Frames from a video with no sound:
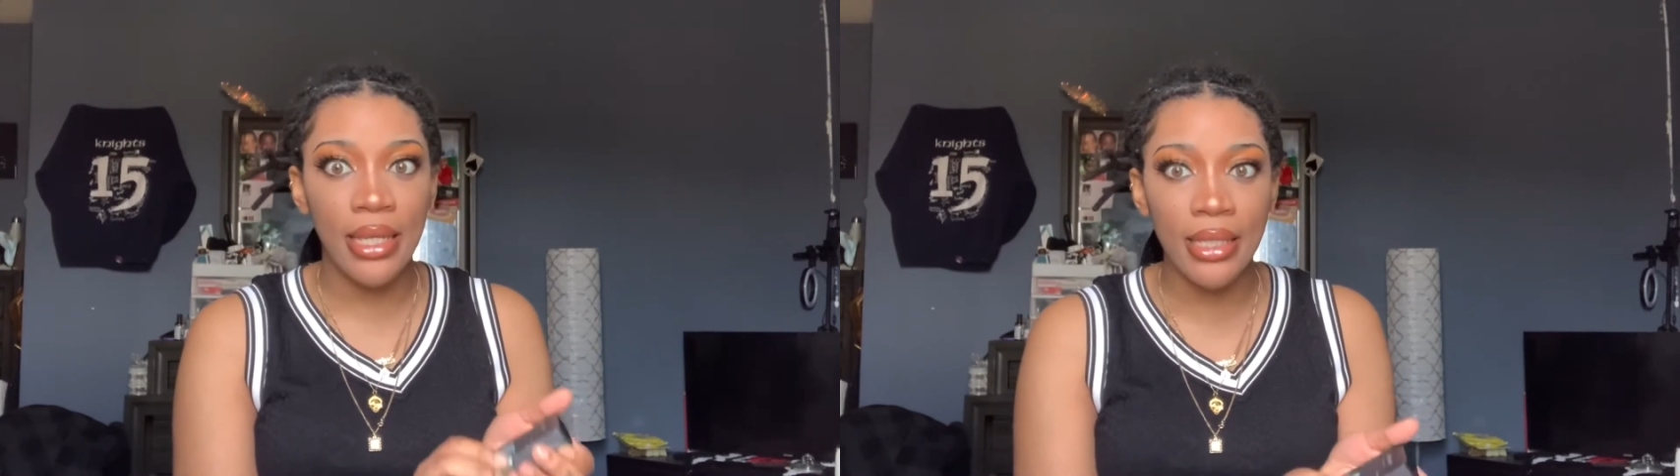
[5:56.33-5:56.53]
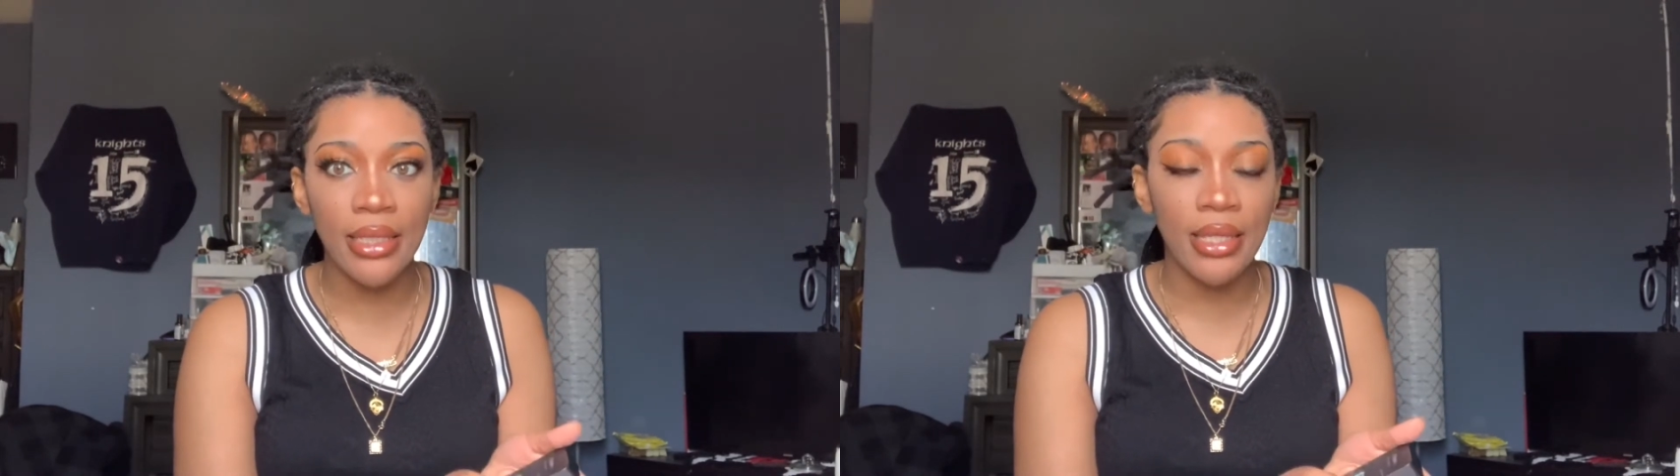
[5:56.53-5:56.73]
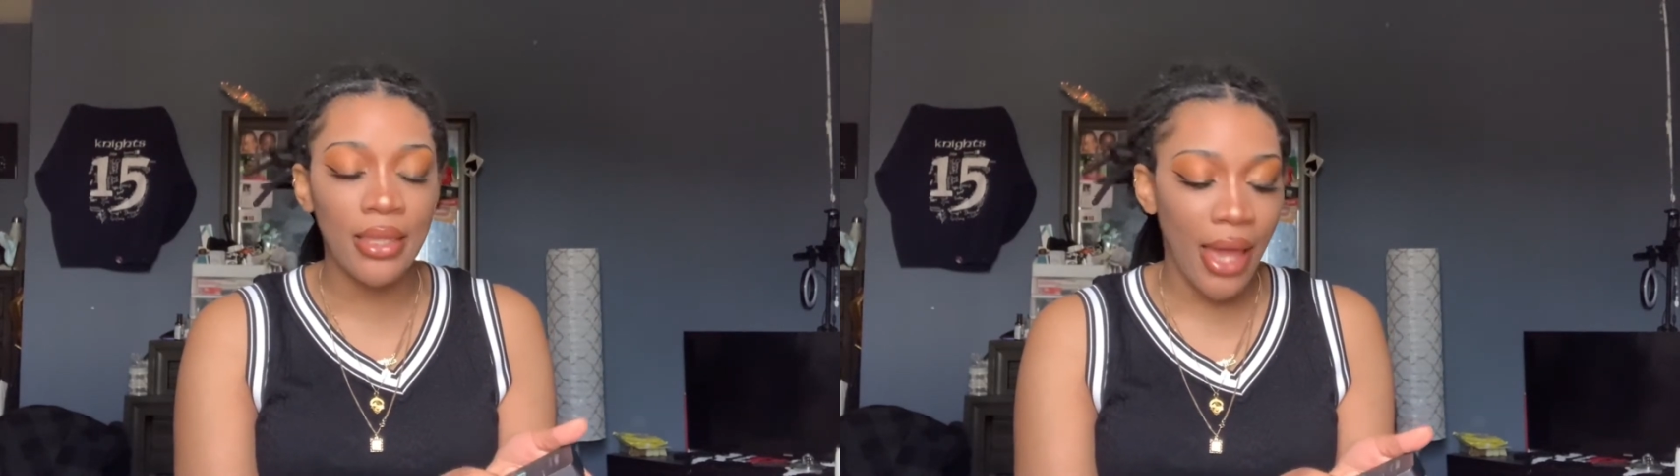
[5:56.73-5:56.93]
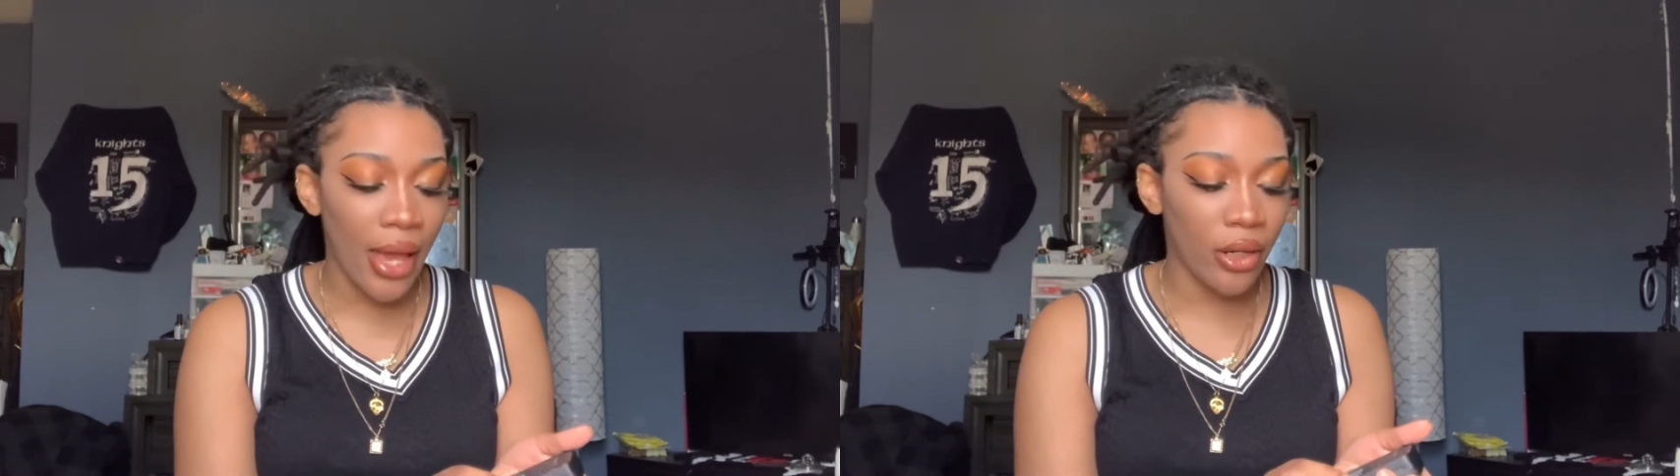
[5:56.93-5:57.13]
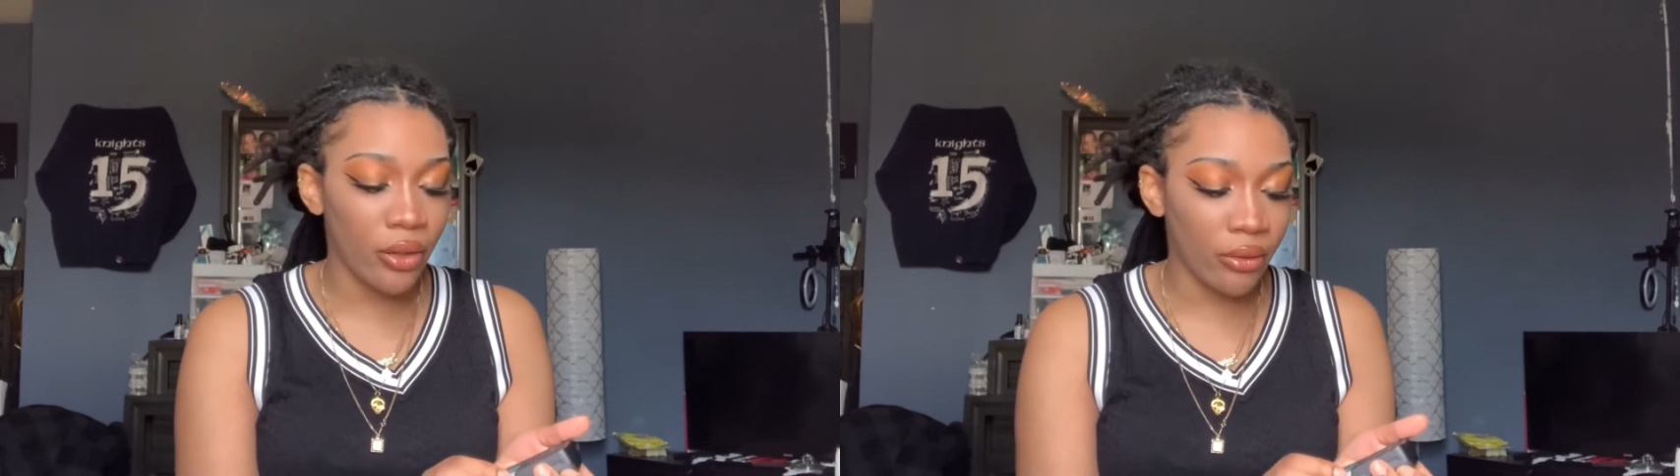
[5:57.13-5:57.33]
isn't
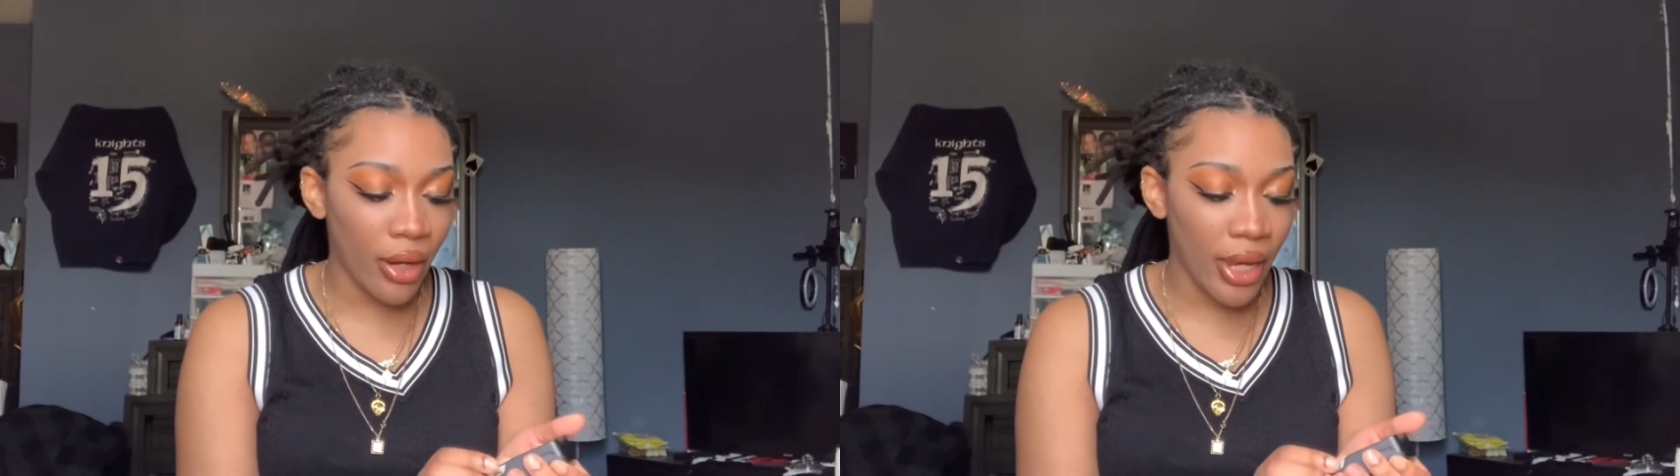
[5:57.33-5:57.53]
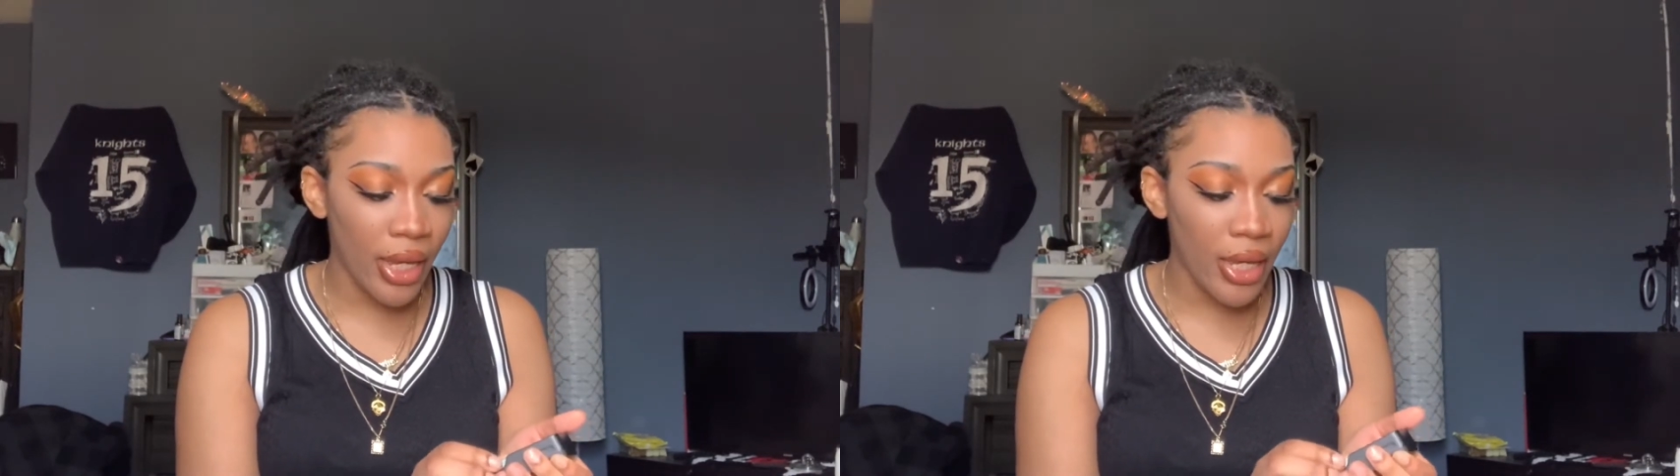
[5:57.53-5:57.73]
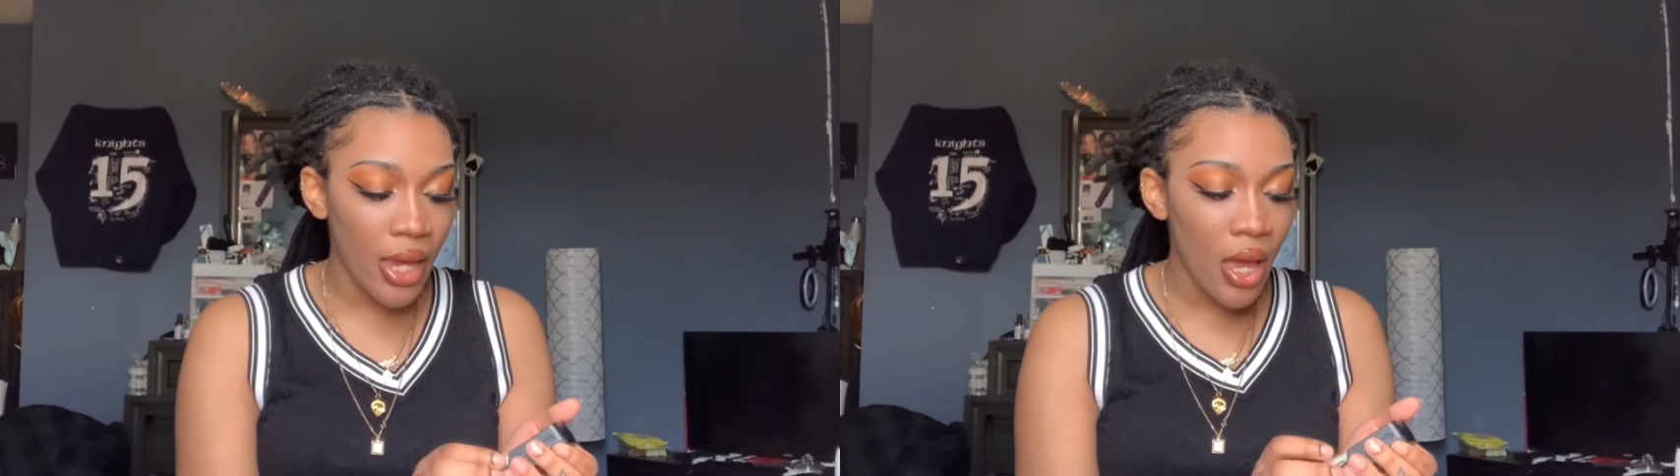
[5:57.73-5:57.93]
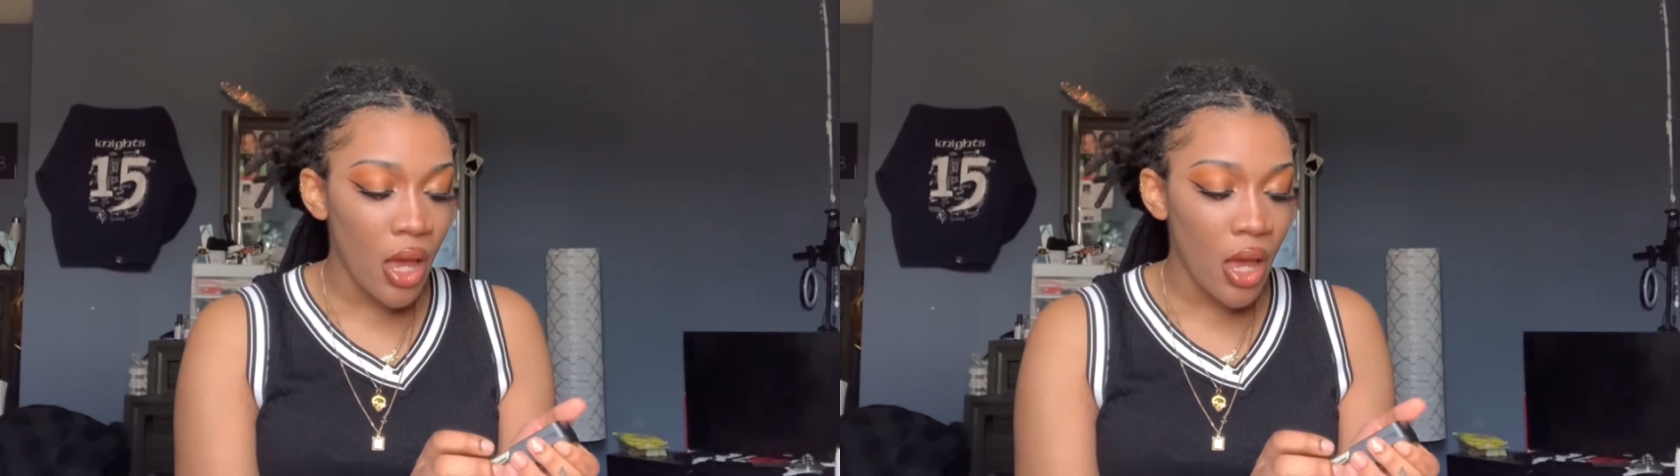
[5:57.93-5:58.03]
that great.